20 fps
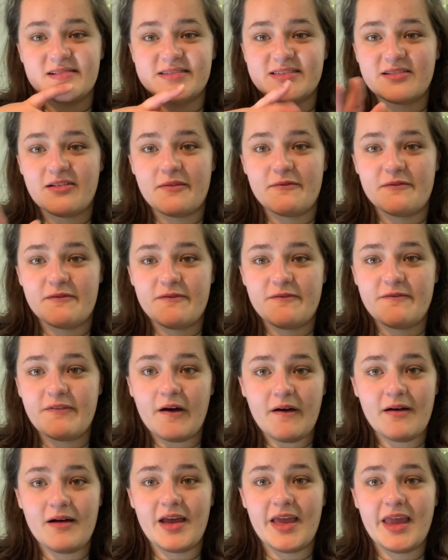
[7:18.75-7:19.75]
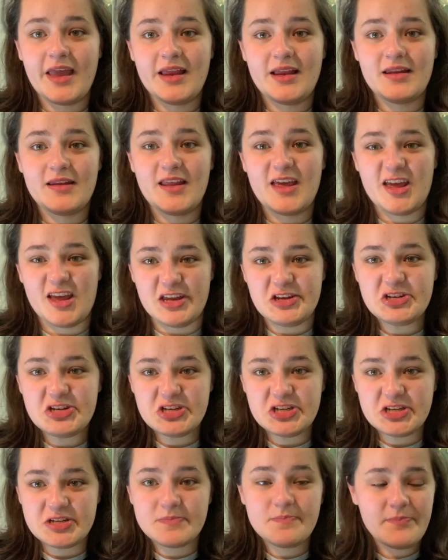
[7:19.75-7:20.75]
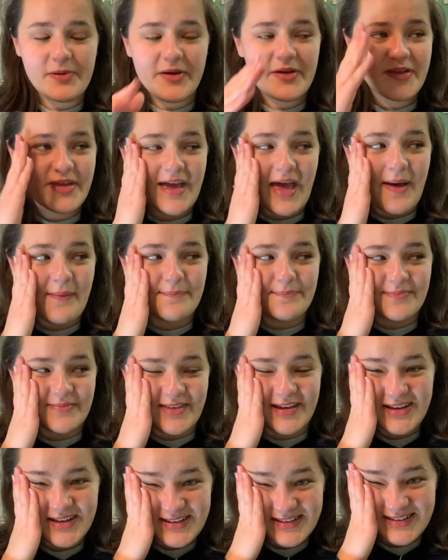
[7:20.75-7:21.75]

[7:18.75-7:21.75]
so I'm fine-ish, but yeah.